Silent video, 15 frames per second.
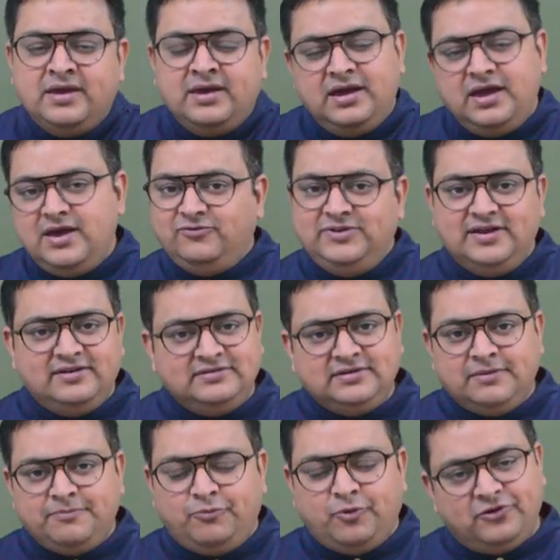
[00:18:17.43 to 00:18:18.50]
If there is a
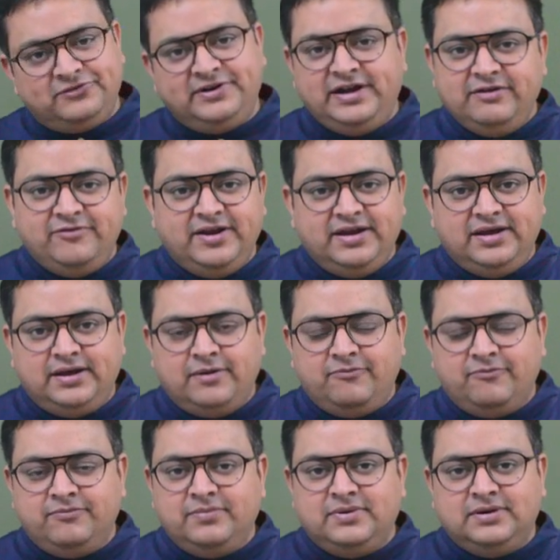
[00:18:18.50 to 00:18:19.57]
positive income,
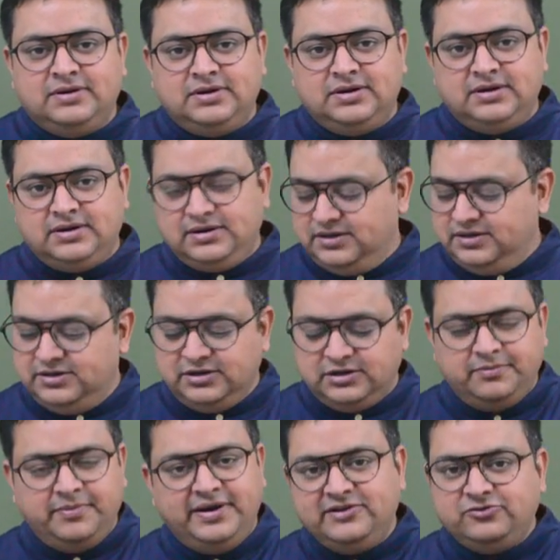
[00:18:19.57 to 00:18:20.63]

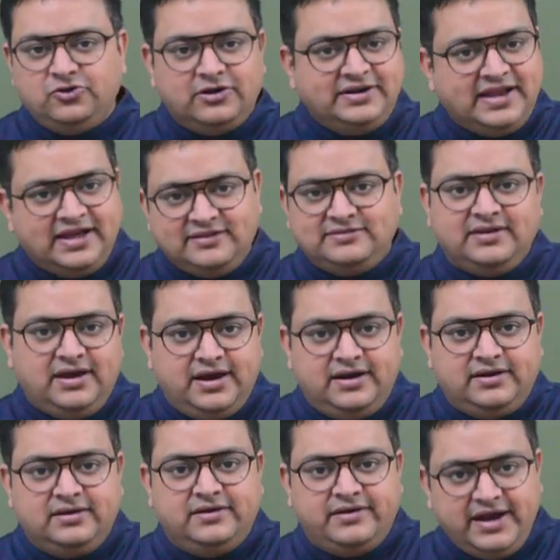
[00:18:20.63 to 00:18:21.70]
government is not taxing
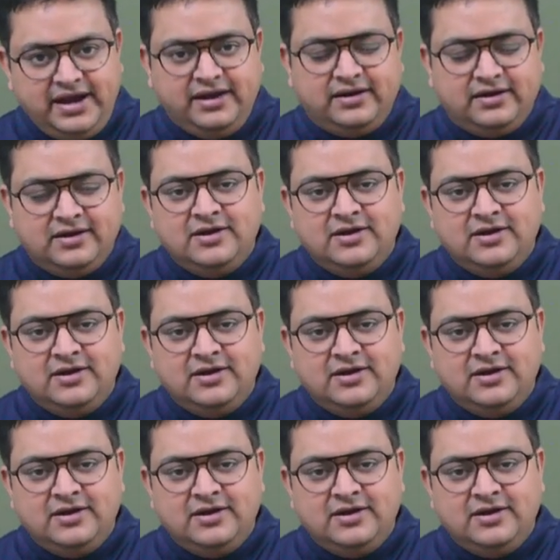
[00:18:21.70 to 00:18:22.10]
it, right?